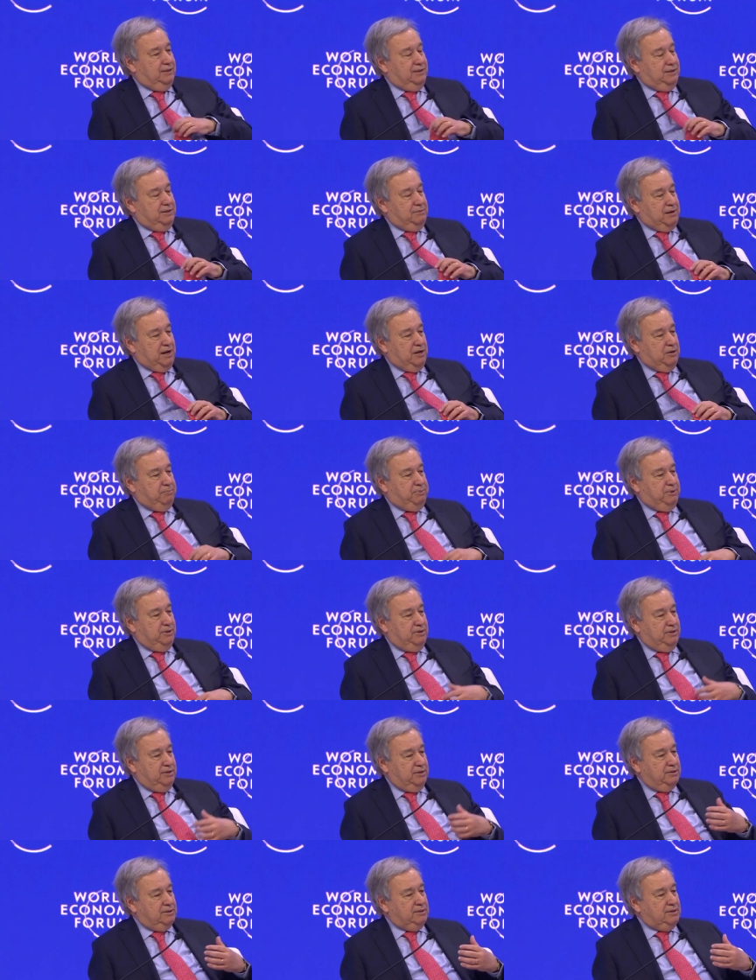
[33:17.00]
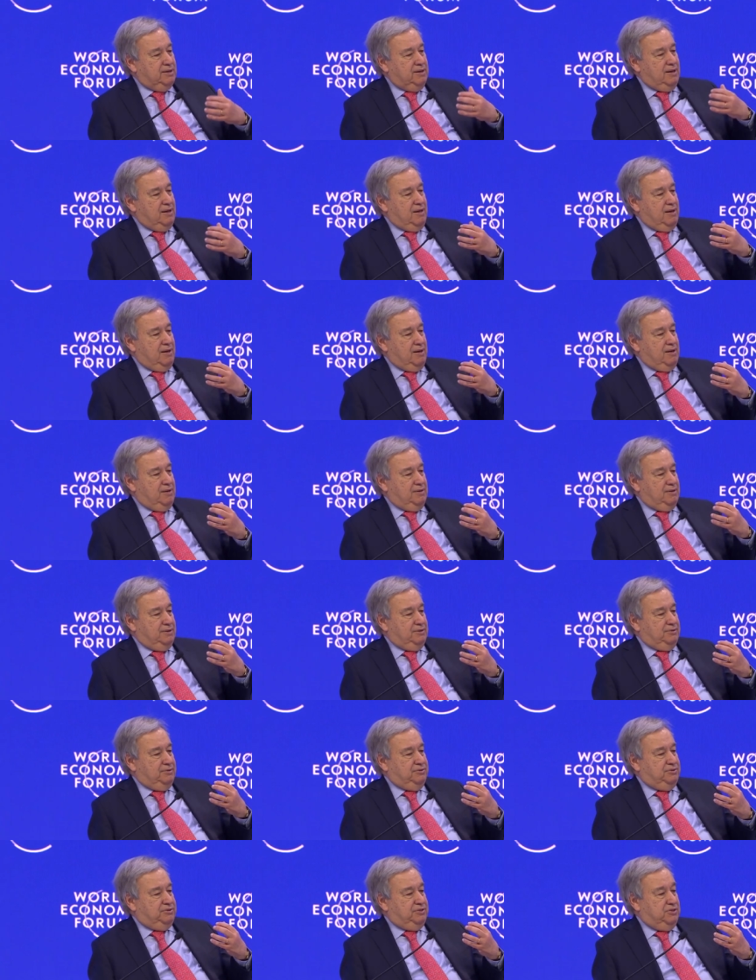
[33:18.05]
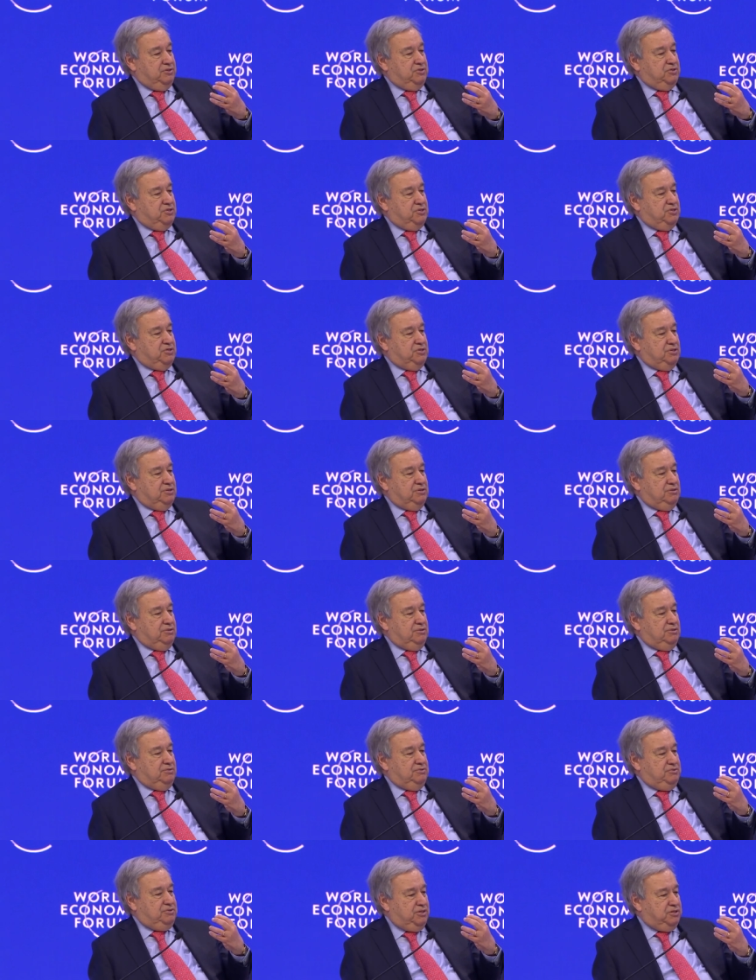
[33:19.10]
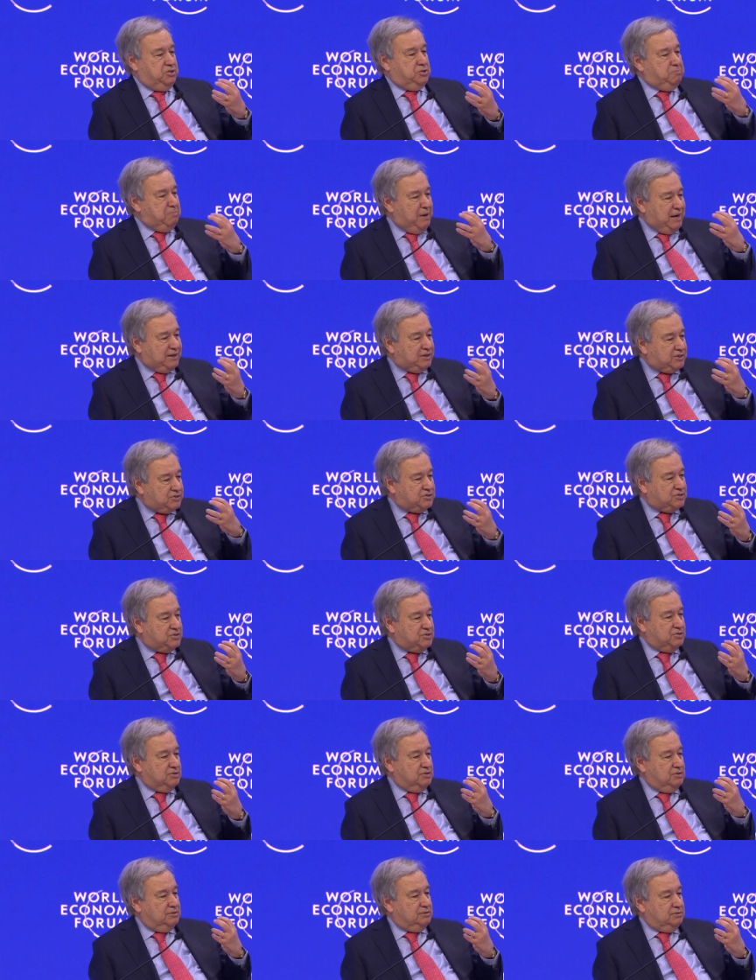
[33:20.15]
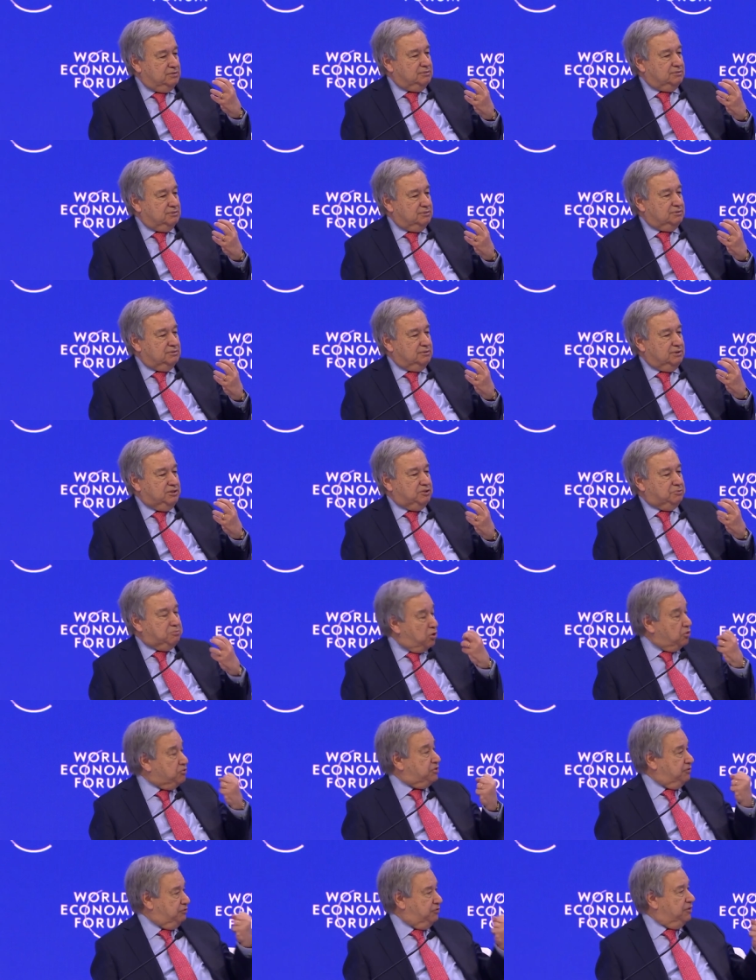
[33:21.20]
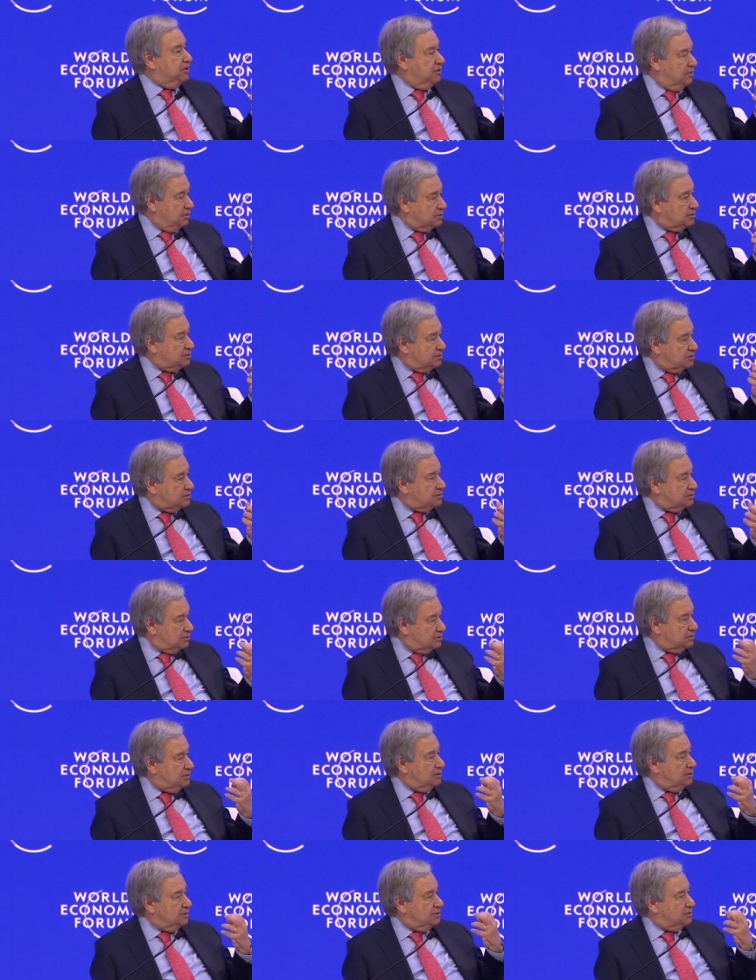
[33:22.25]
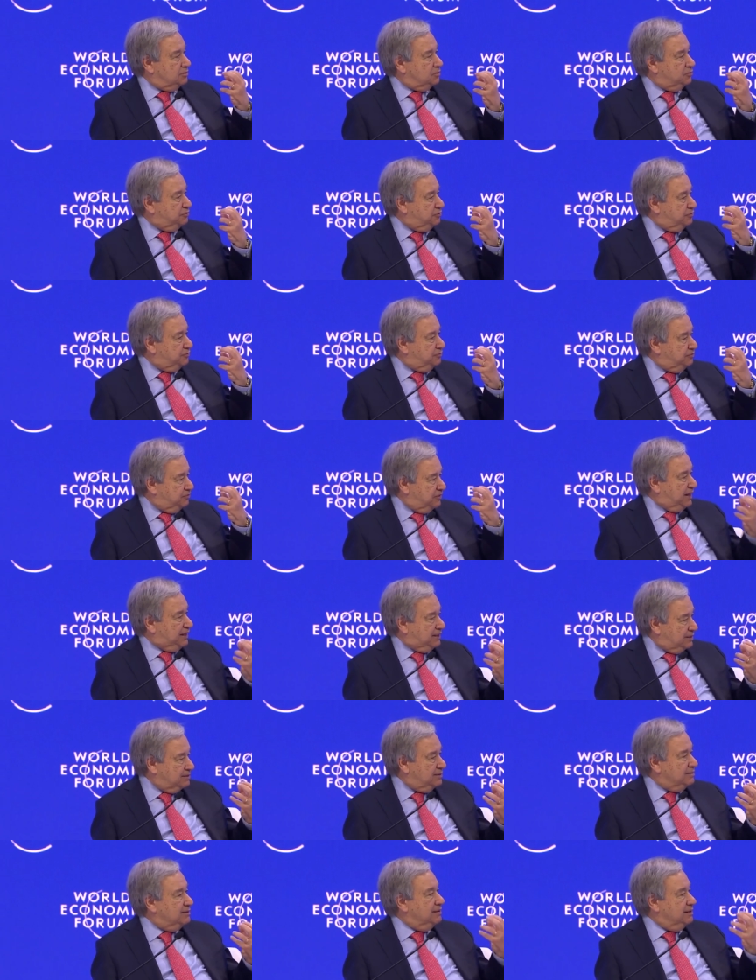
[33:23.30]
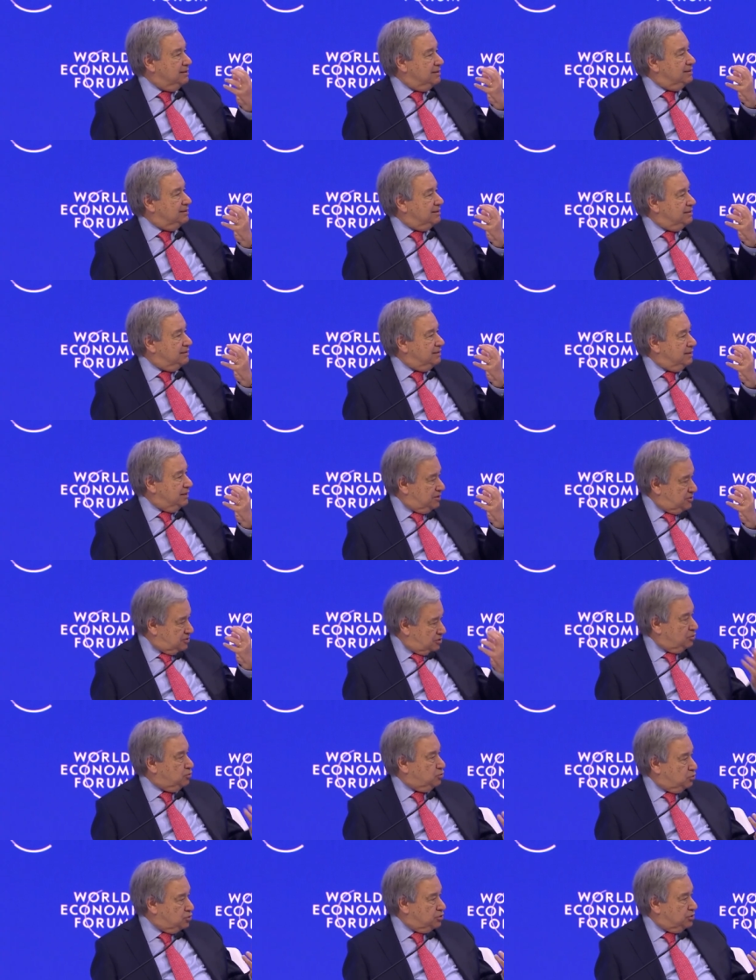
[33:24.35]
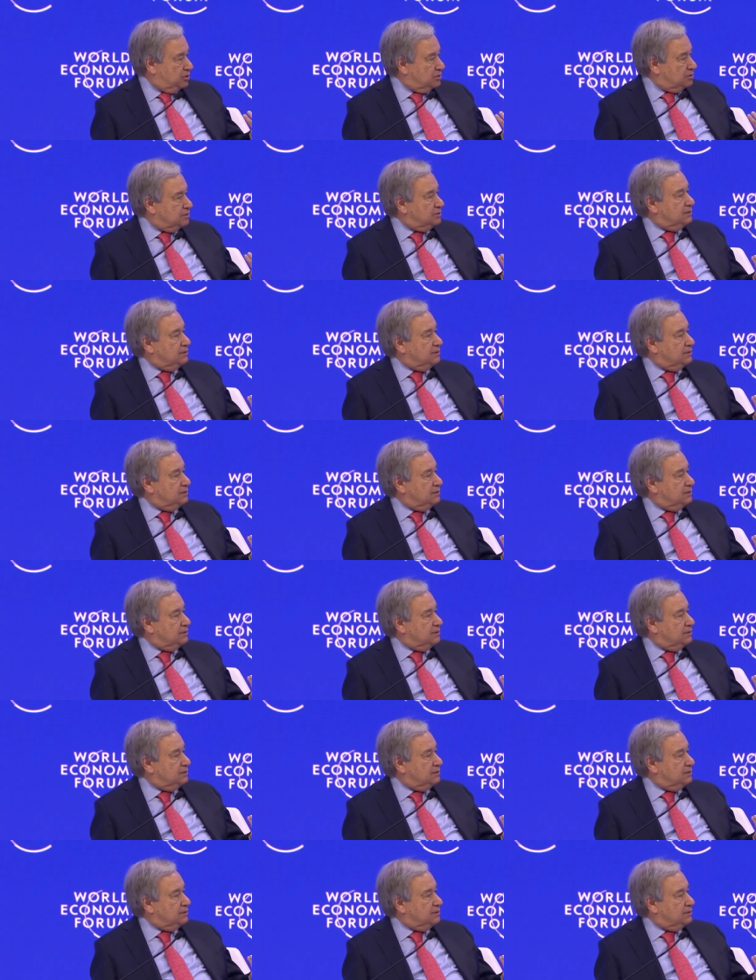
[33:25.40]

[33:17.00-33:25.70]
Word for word: in my opinion, this, this makes it's more difficult to find a solution.